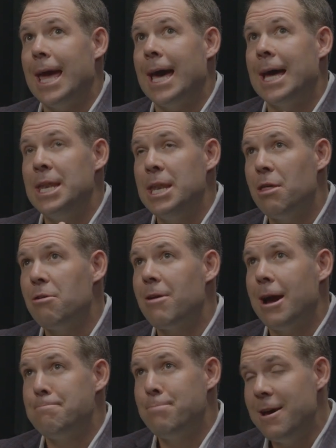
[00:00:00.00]
another
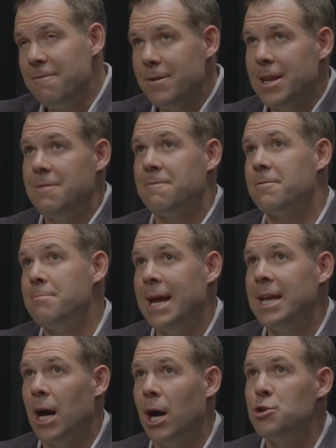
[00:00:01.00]
epiphany for
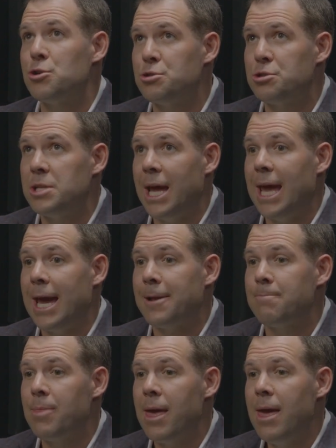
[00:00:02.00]
me to
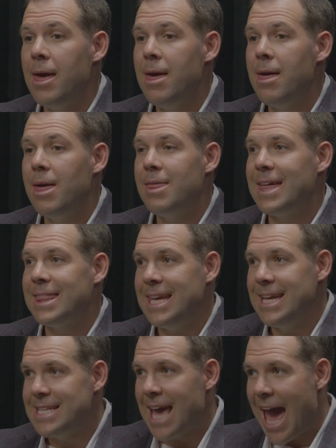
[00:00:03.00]
understand that
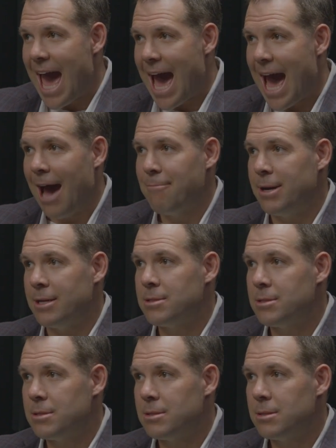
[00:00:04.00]
these
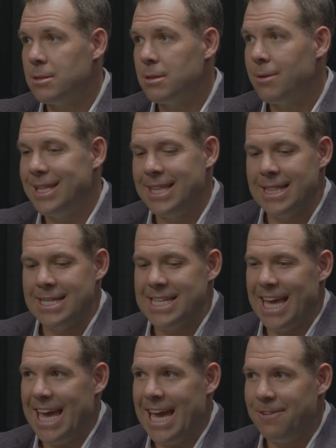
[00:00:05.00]
habits, right,
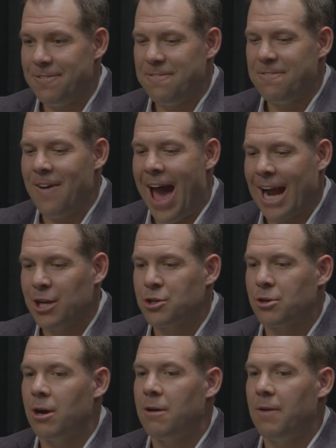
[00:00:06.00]
this it
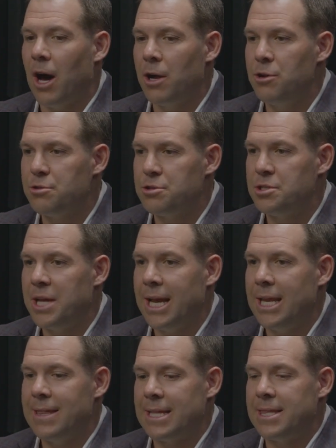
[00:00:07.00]
factor of
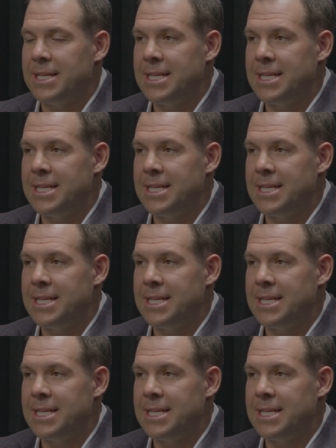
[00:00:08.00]
understanding that the